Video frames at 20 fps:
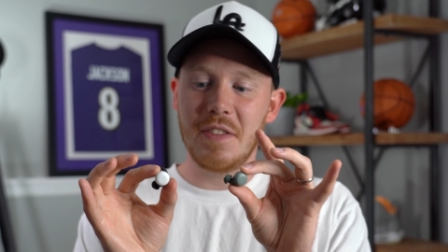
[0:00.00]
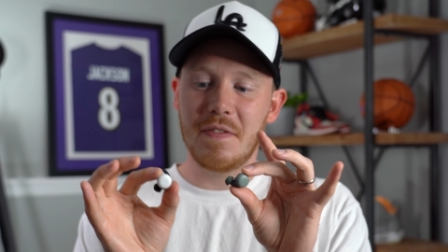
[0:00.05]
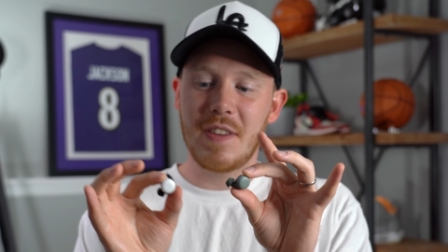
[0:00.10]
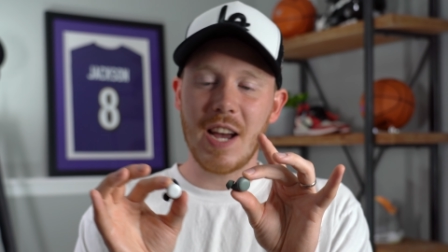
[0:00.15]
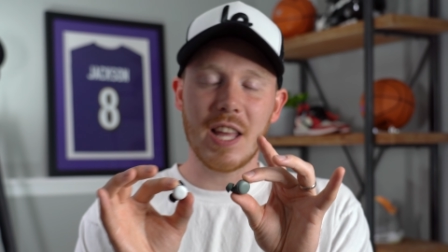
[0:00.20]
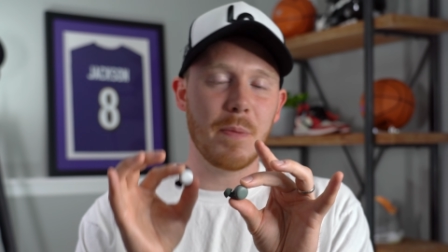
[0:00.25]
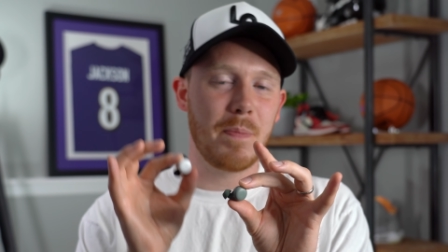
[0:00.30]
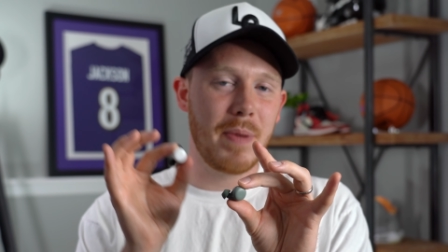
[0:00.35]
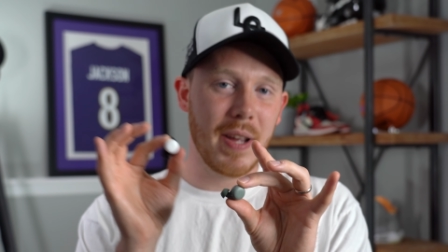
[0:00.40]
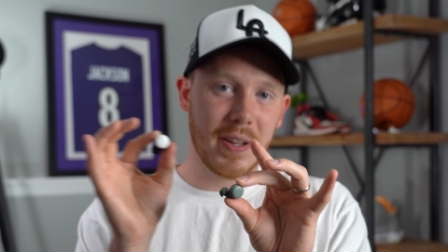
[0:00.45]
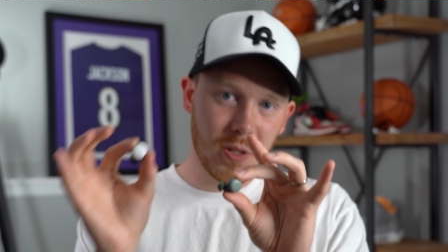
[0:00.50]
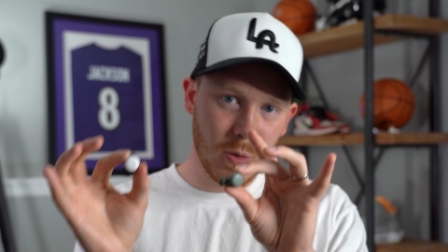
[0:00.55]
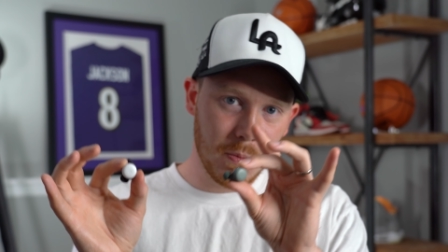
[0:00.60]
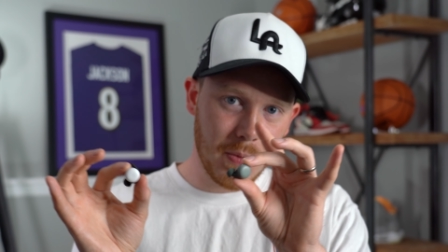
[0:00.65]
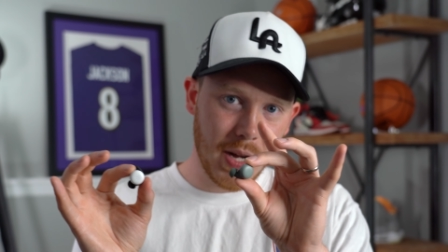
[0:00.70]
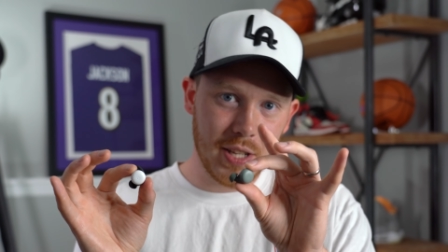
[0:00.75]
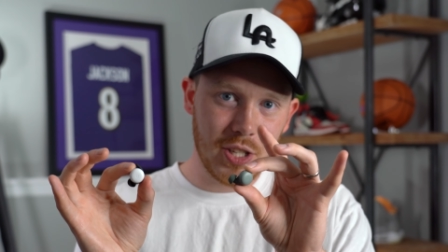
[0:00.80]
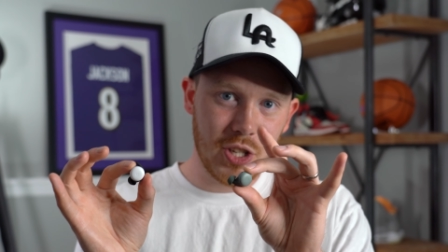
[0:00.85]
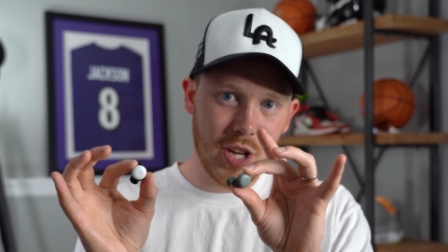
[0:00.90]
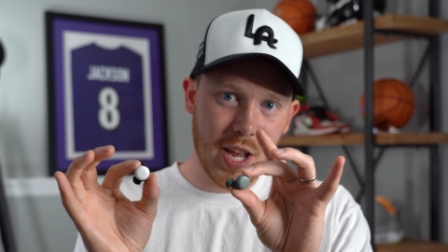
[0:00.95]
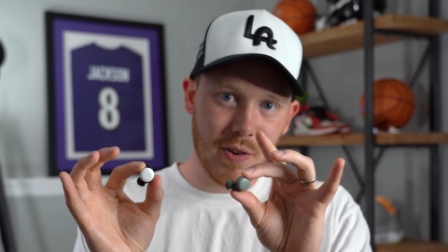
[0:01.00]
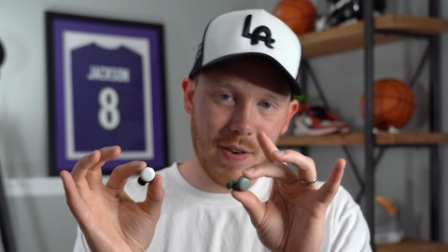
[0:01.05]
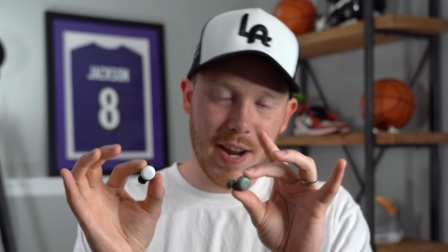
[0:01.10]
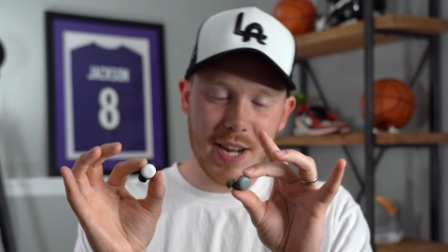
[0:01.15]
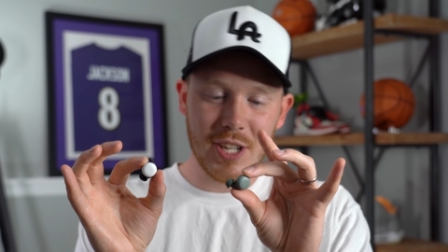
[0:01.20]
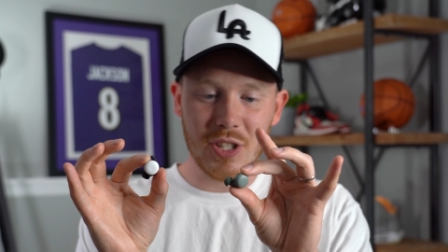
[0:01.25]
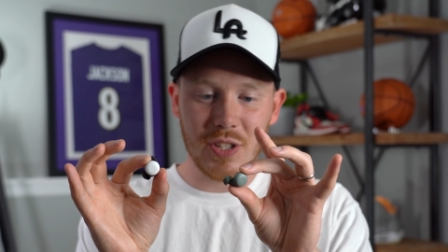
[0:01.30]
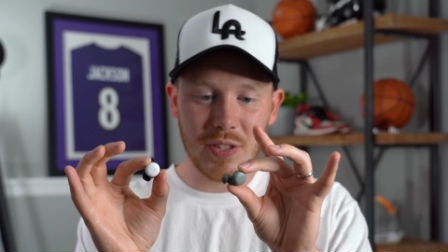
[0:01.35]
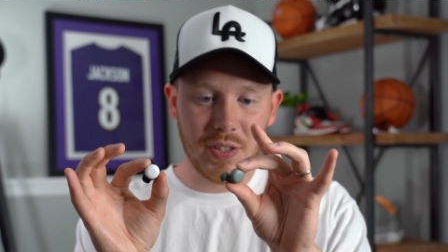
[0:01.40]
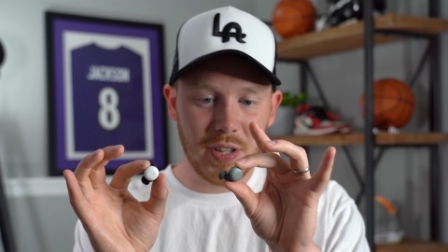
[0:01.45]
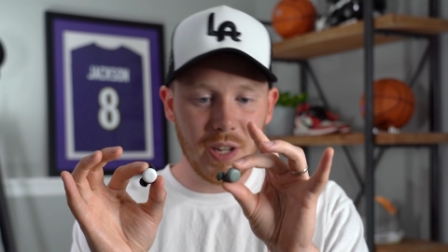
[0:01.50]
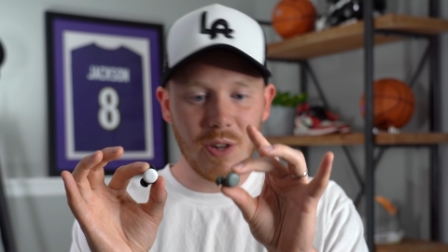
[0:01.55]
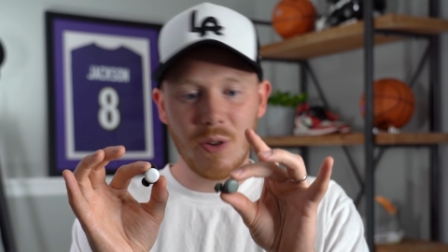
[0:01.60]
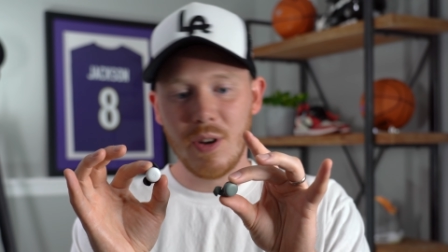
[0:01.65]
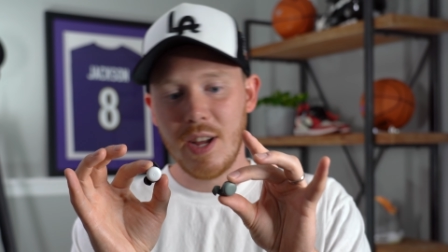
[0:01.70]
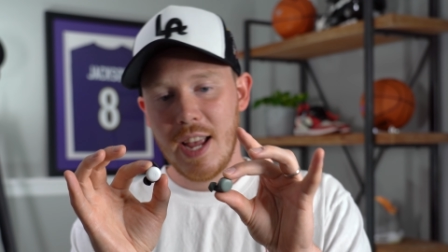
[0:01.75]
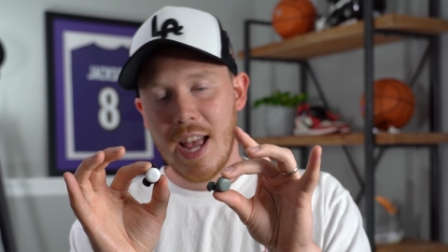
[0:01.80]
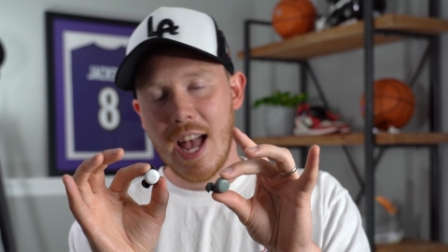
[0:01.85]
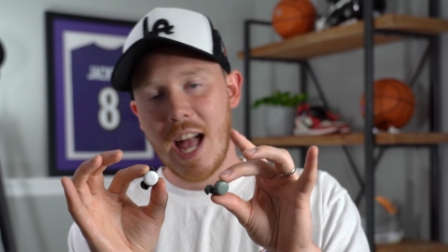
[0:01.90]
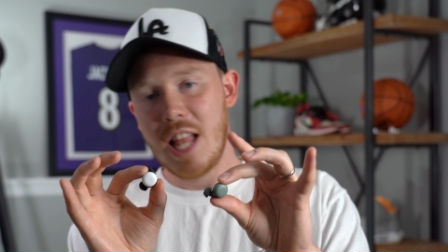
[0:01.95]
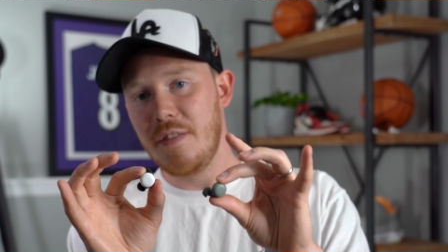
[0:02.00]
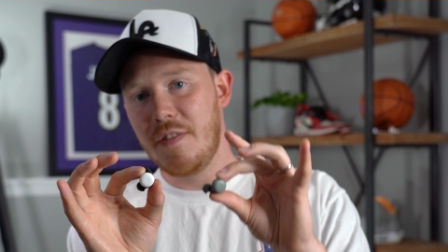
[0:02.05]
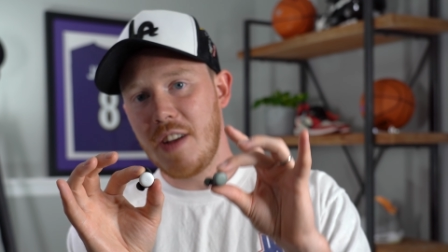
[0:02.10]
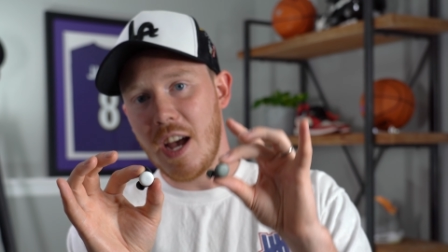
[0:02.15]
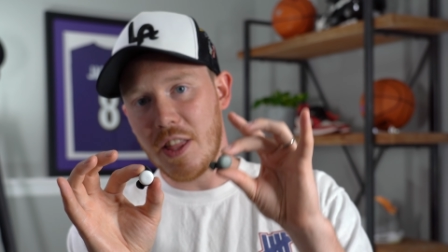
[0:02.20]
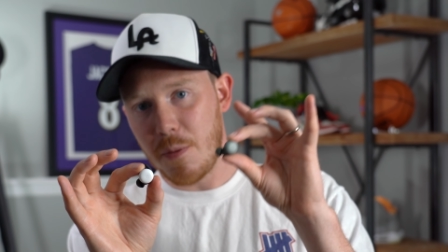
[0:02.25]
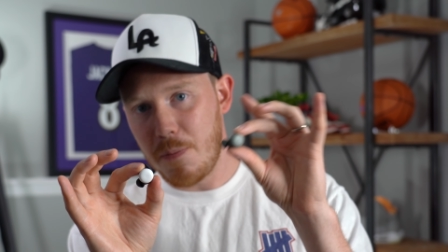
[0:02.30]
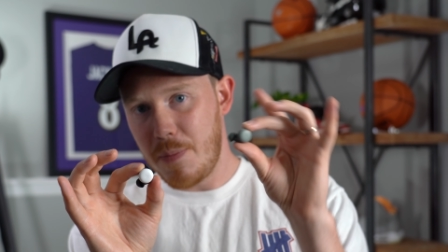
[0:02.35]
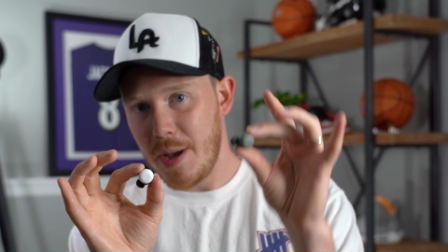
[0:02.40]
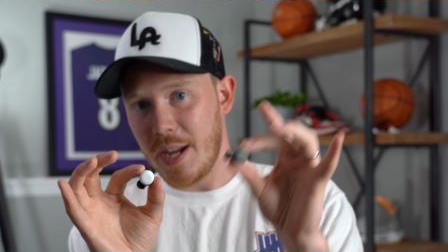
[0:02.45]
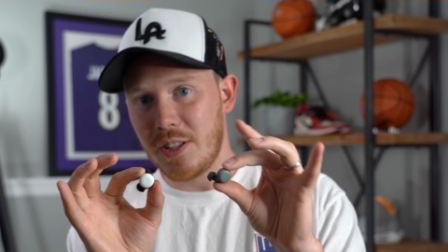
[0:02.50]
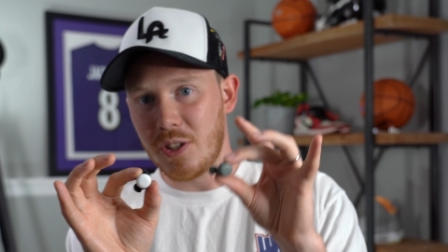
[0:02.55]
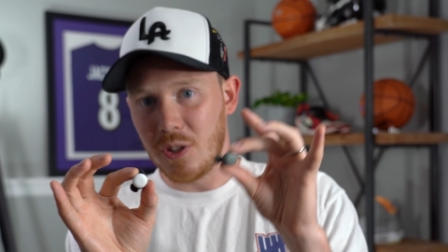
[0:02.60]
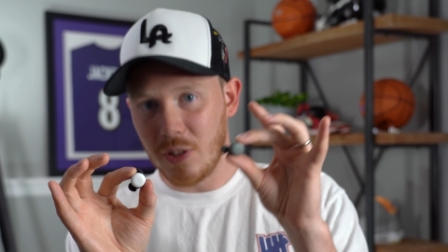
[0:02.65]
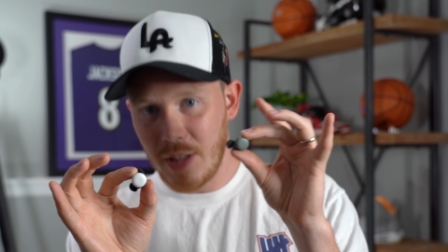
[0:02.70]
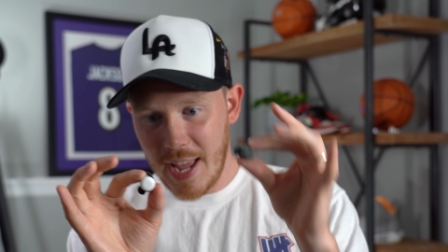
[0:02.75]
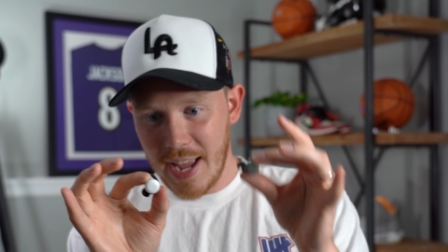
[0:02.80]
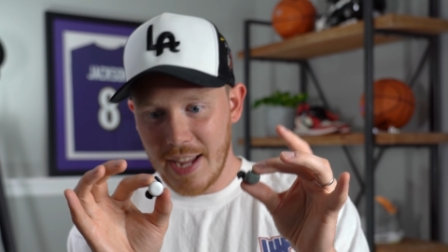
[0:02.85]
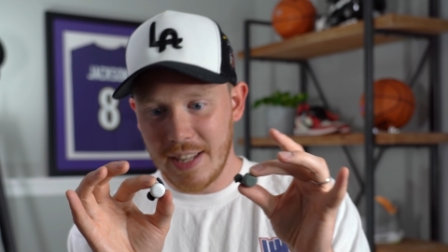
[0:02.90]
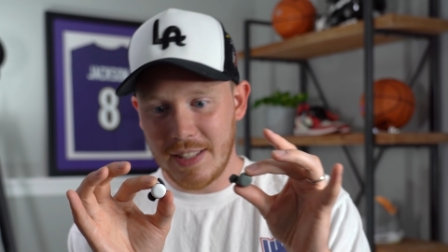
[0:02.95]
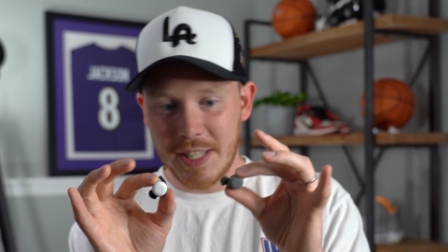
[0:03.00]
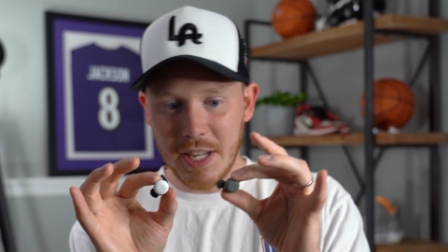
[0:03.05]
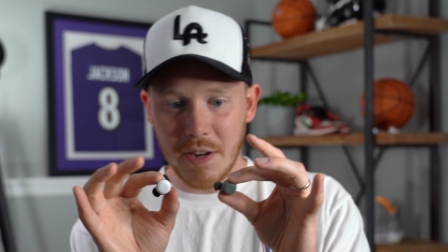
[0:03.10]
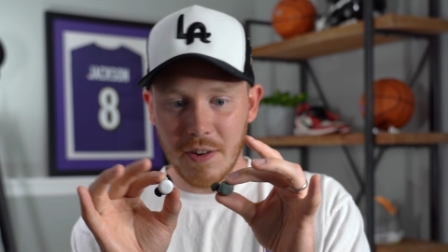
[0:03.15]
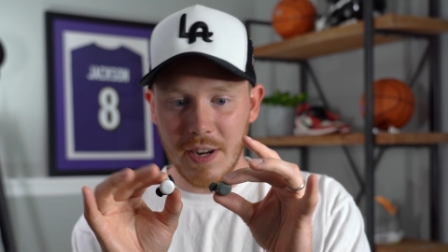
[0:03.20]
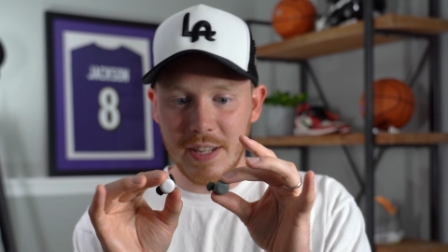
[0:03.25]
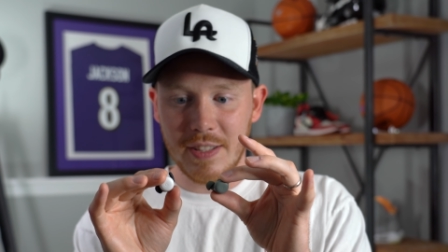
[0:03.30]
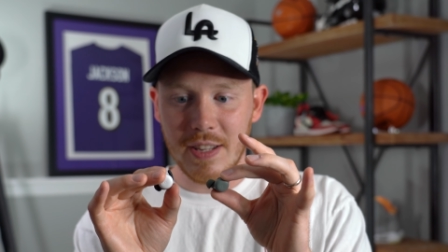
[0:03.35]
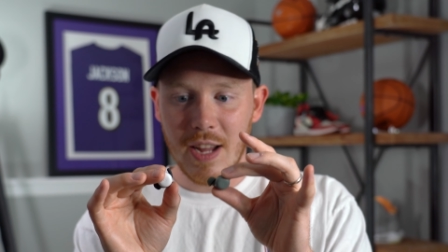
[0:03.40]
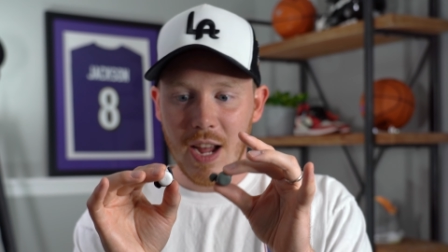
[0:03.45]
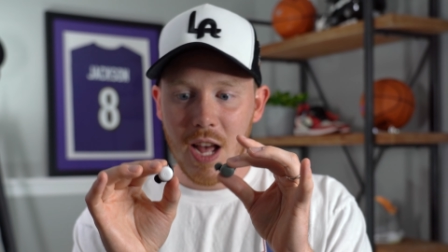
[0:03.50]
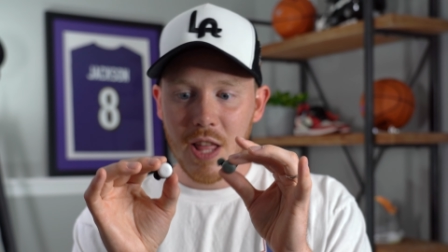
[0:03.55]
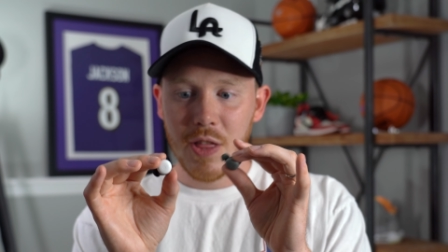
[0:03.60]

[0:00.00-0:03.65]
You've got the Pixel Bud Generation 2 and you've got the Pixel A series.